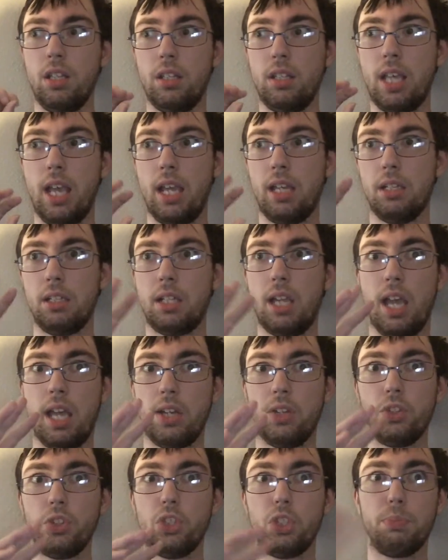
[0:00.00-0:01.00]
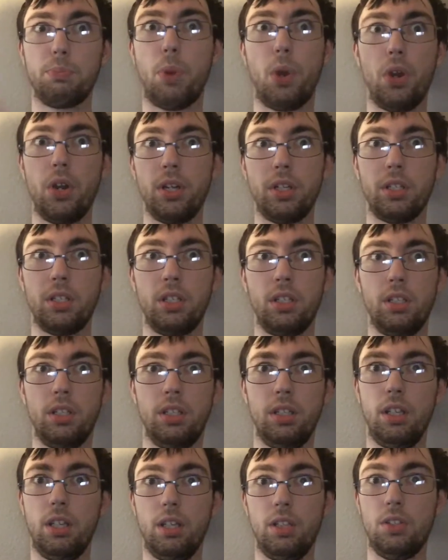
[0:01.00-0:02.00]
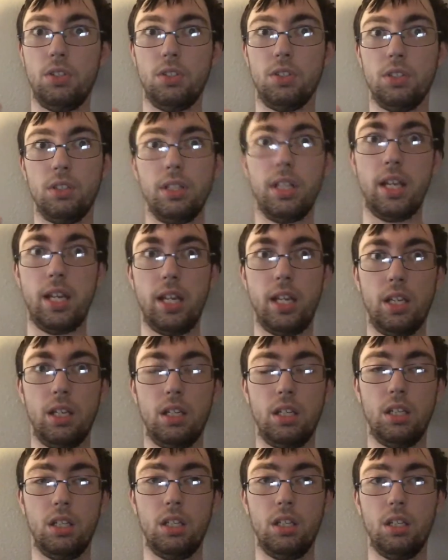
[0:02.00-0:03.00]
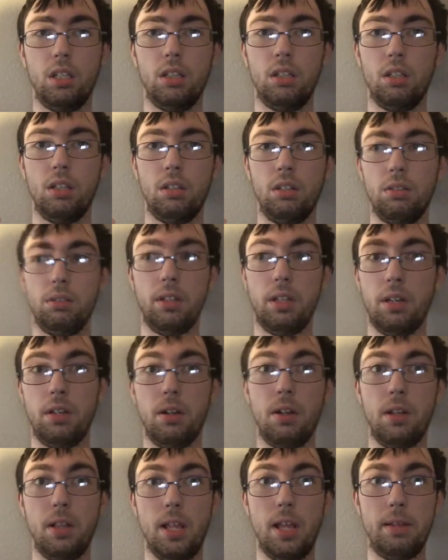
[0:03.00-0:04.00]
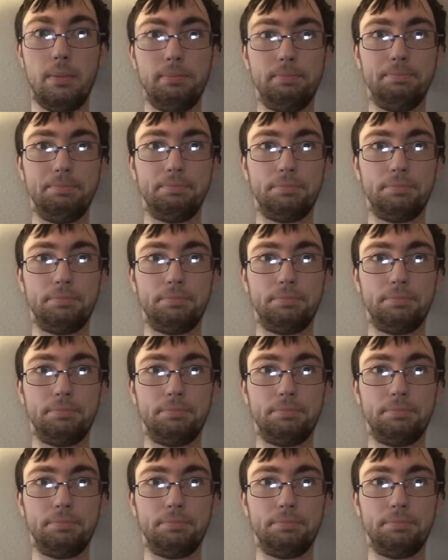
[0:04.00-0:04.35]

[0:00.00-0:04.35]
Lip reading: that kind of sparked and just lit it all up.